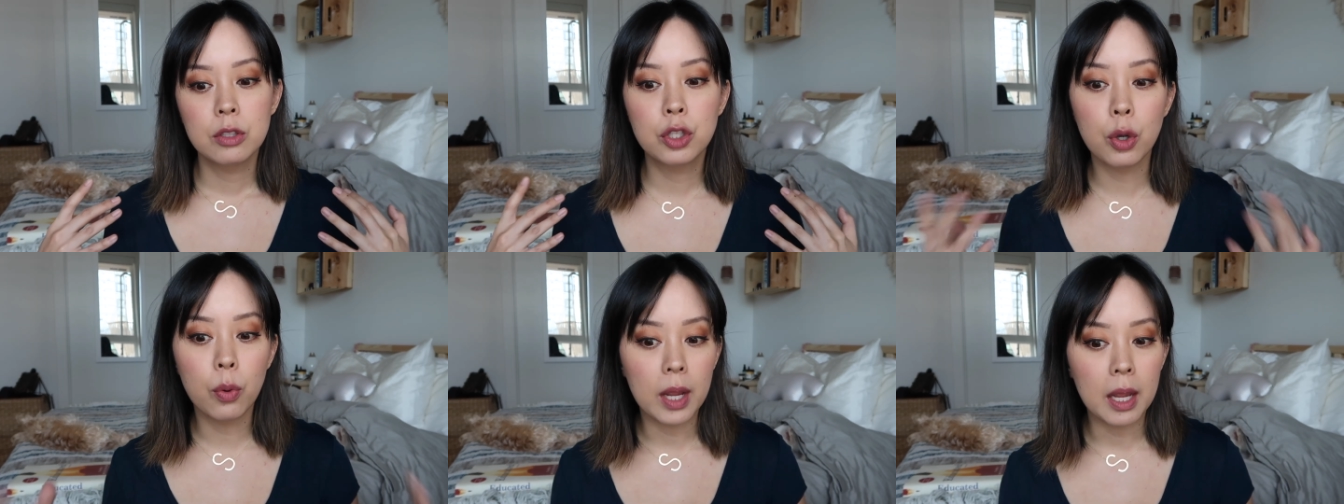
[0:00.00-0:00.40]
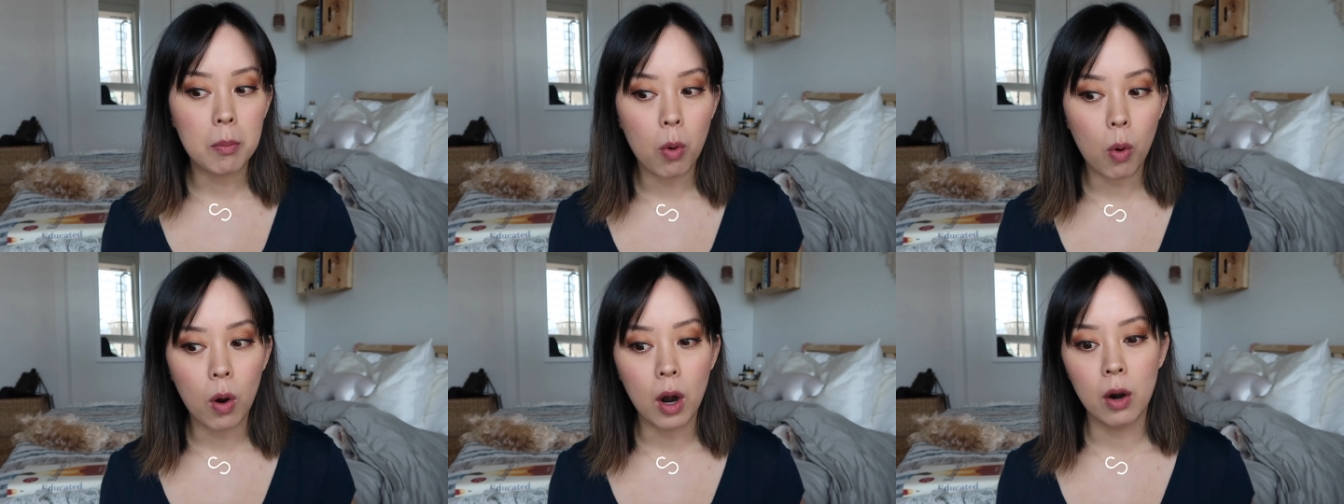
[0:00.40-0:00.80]

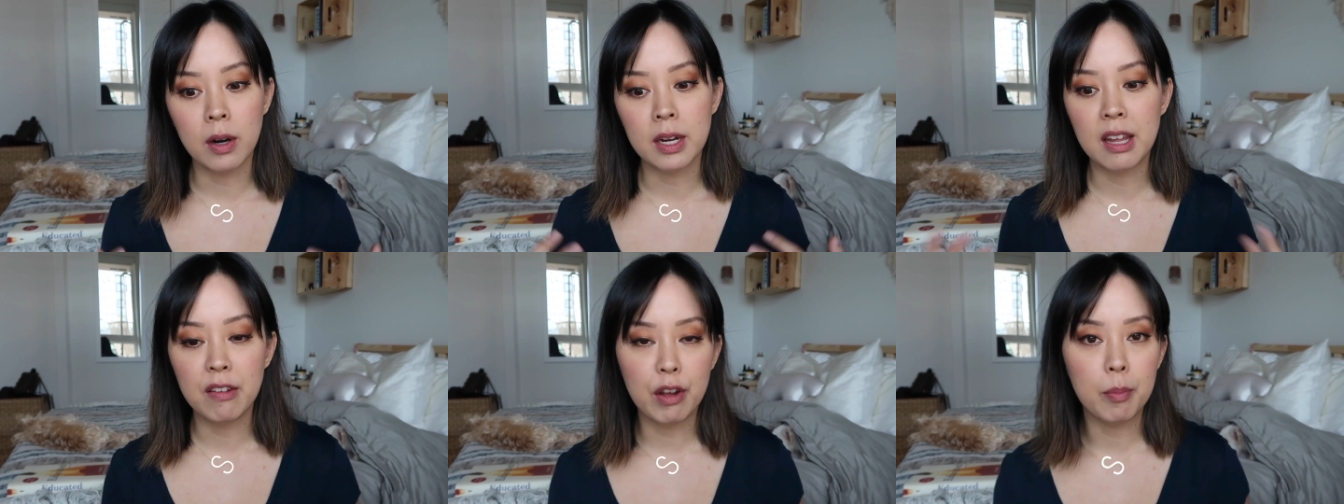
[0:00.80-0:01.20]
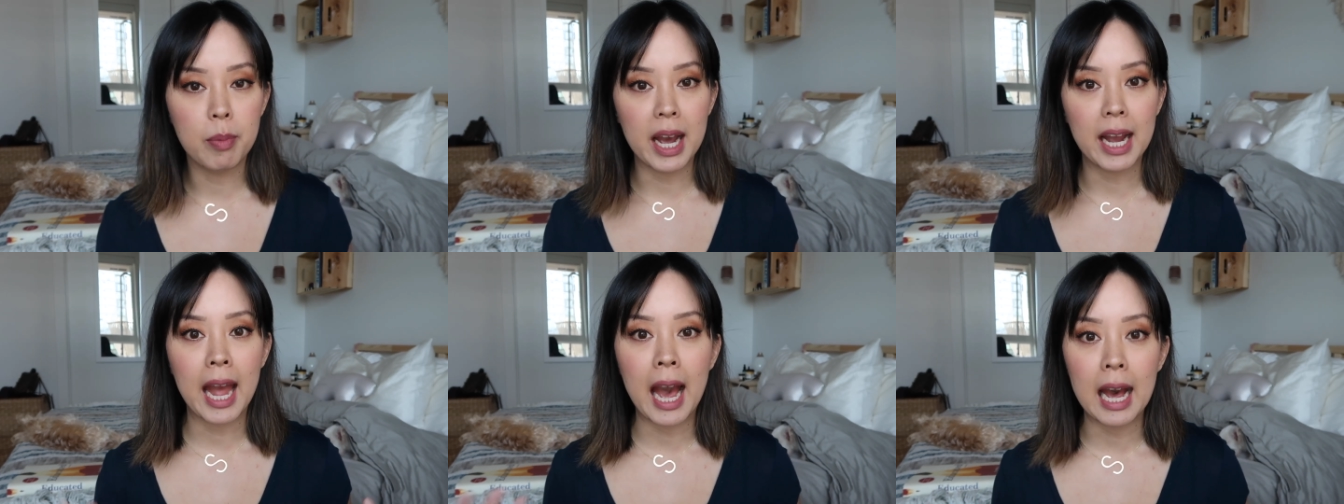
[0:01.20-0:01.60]
doing more or giving
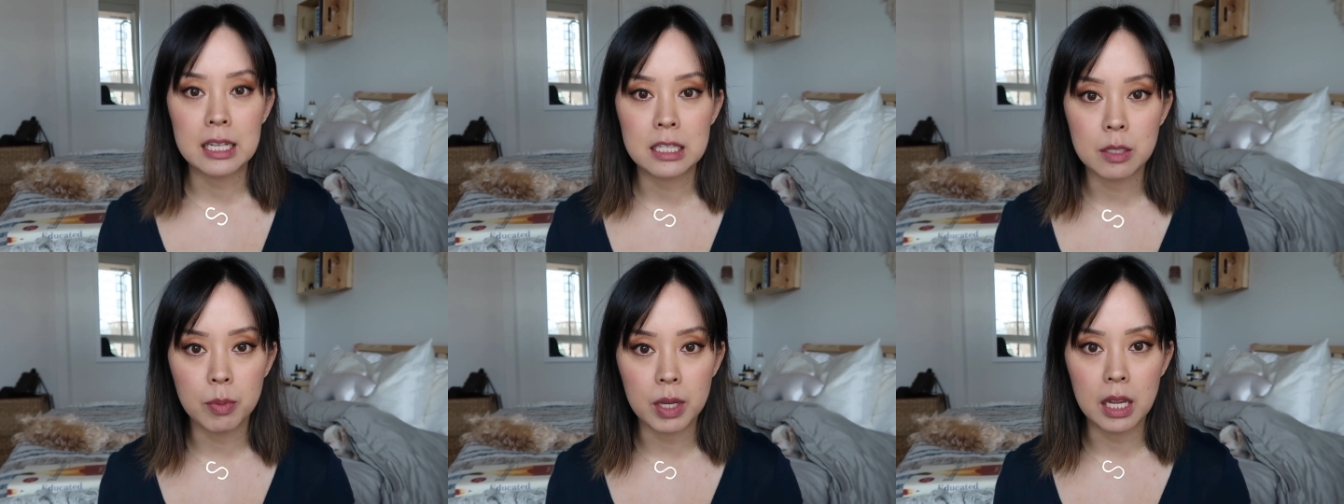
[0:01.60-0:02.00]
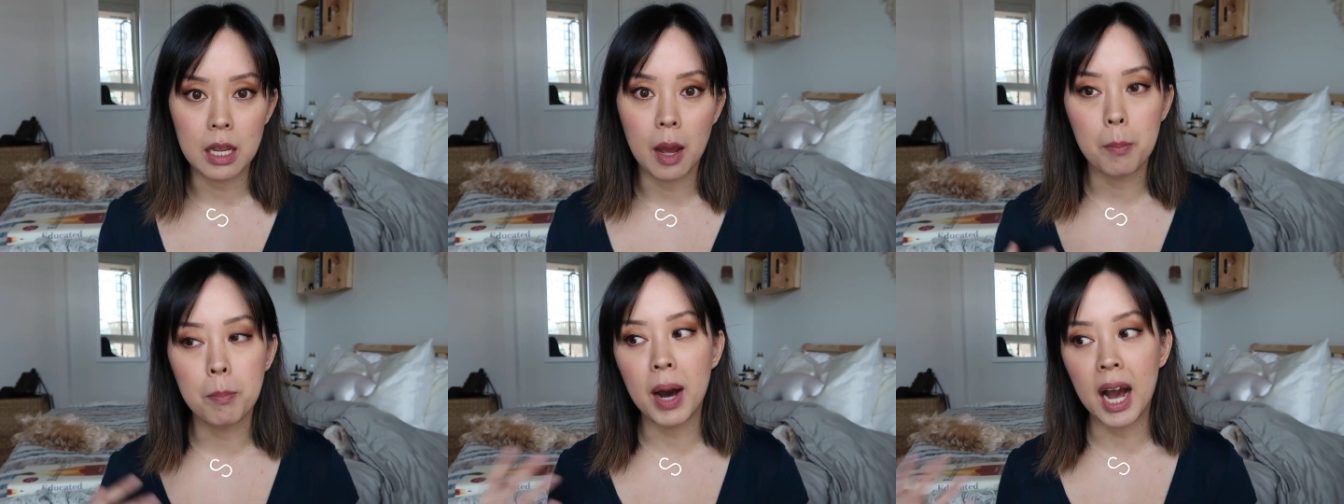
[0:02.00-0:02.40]
back has to
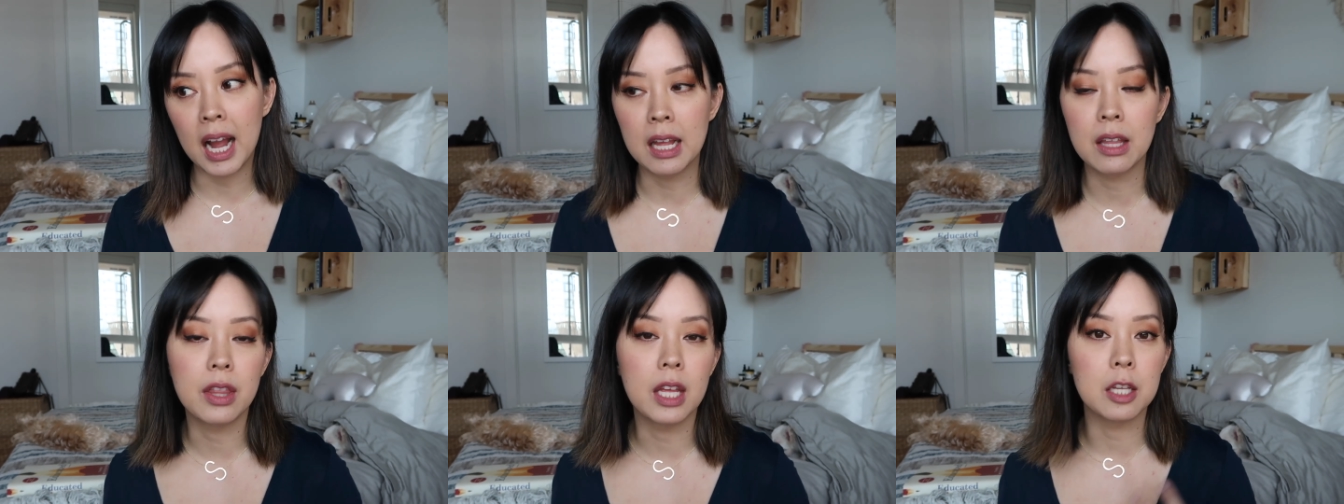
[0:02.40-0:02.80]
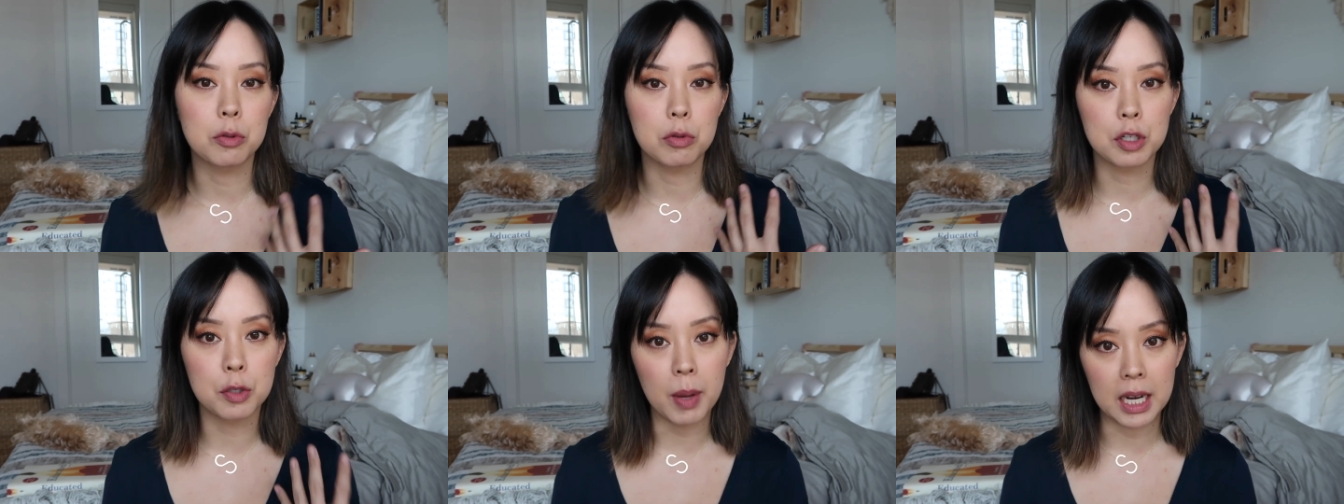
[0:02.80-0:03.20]
be buying
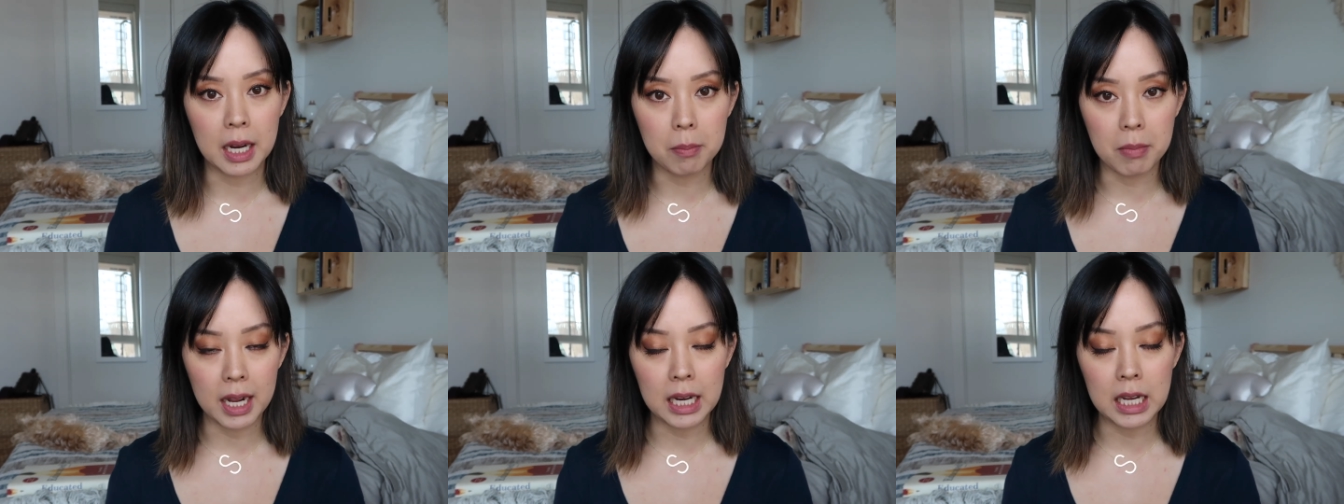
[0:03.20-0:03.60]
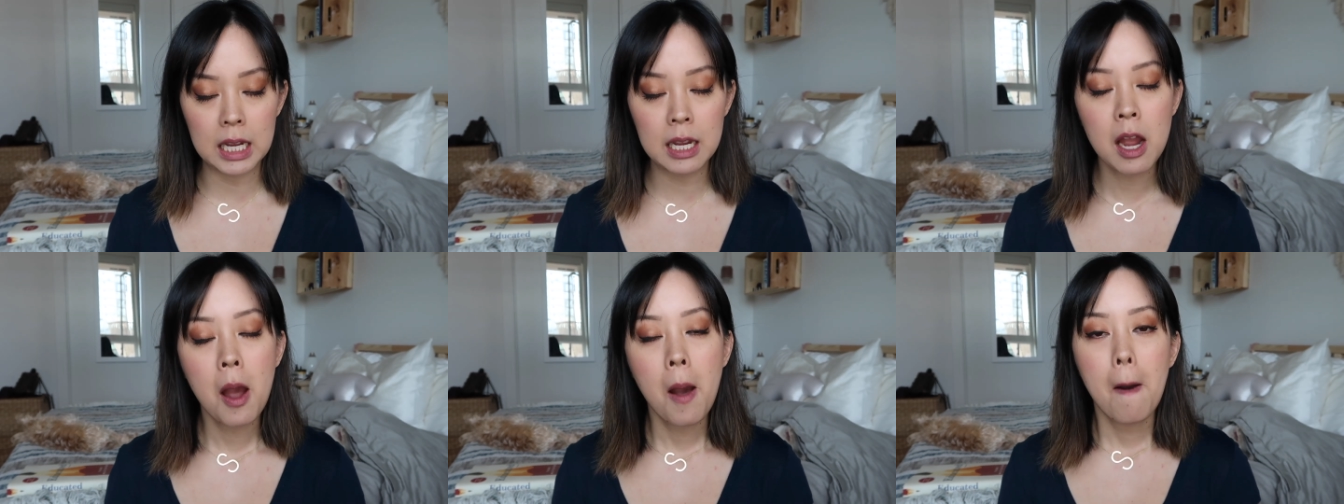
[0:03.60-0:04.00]
things or spending
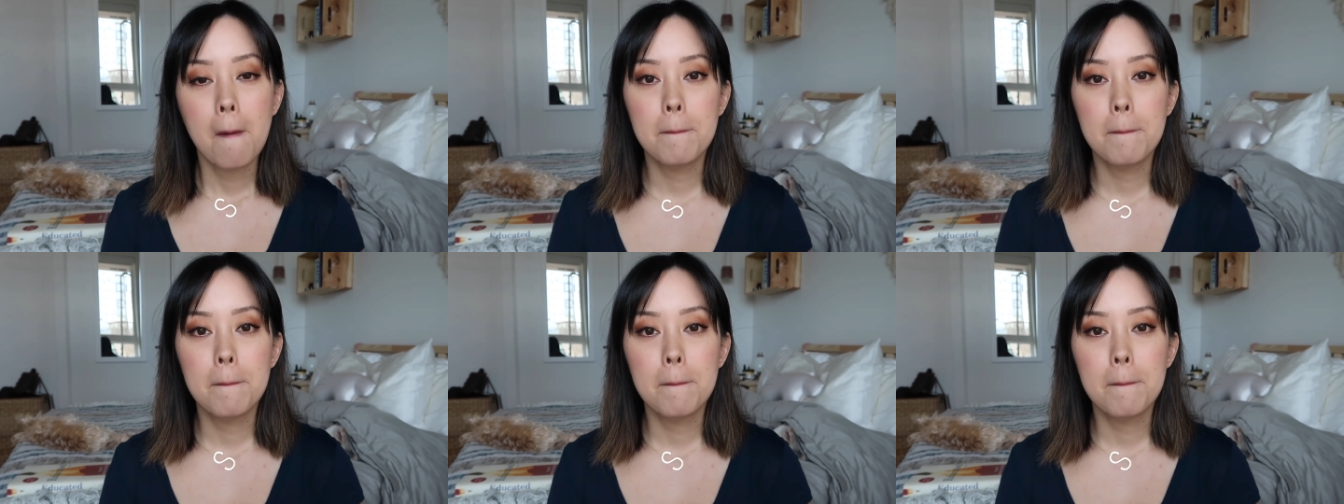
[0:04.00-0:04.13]
money.